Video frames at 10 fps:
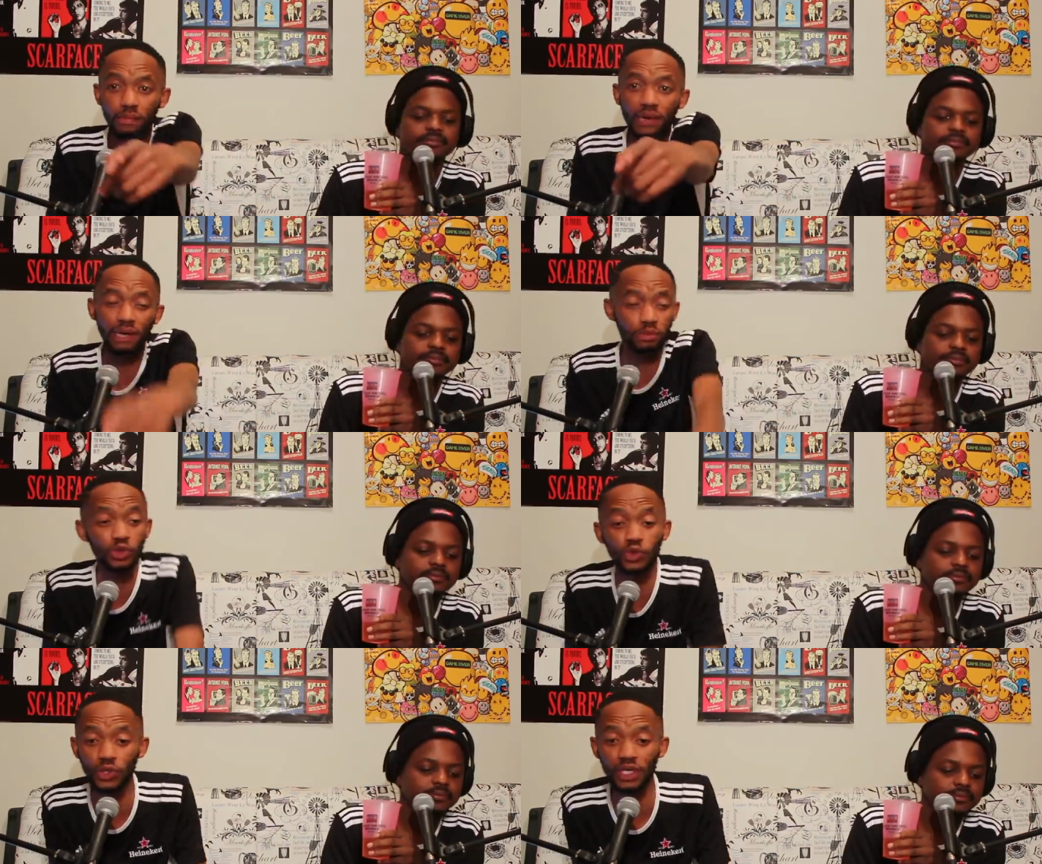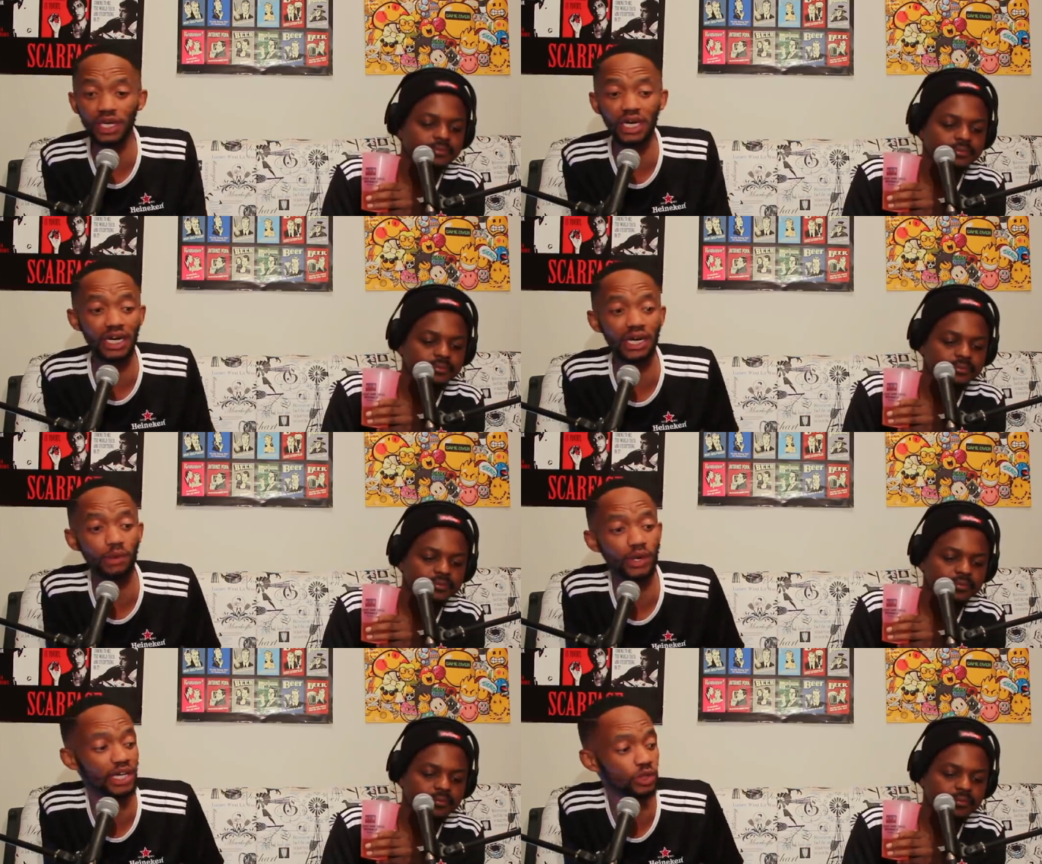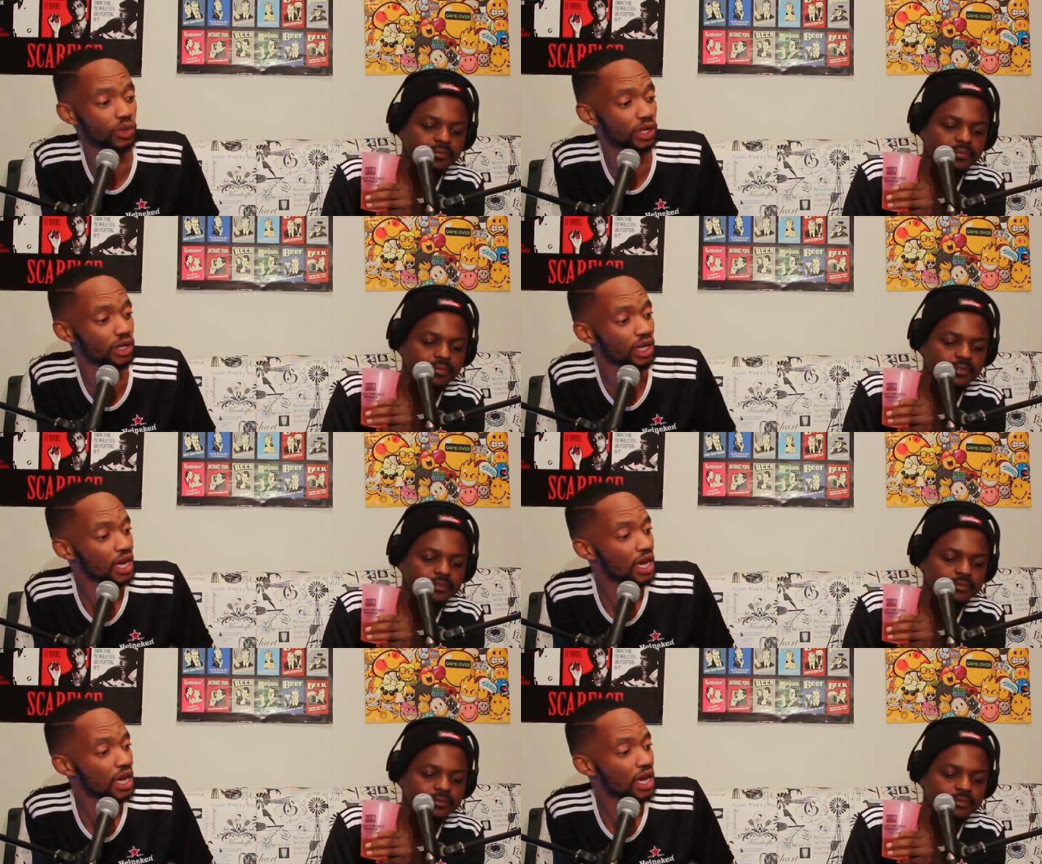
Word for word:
Speaker 1: Big ups to Zuki and Karabo as well.